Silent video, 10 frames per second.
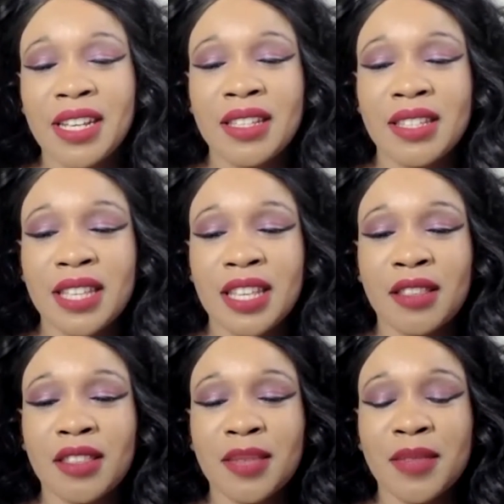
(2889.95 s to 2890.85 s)
see
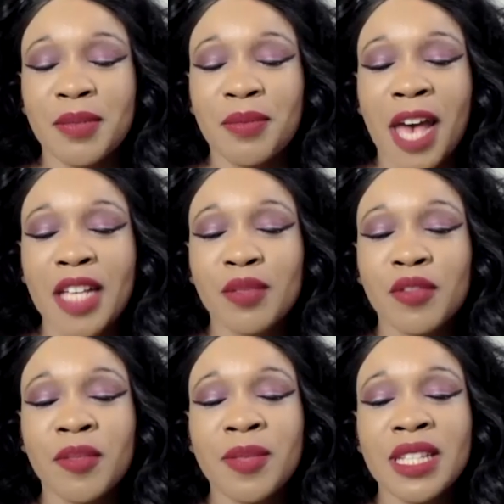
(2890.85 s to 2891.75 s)
some of the past
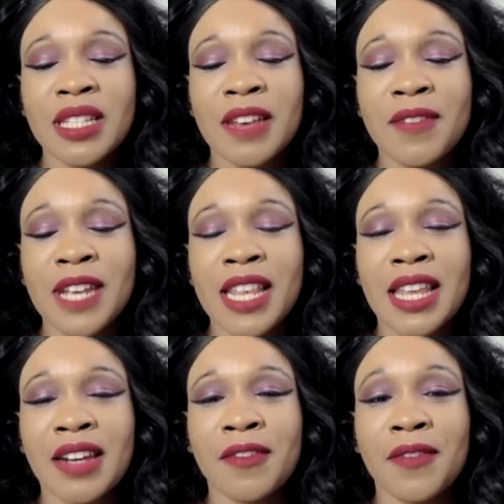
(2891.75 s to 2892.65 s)
performances I've done that are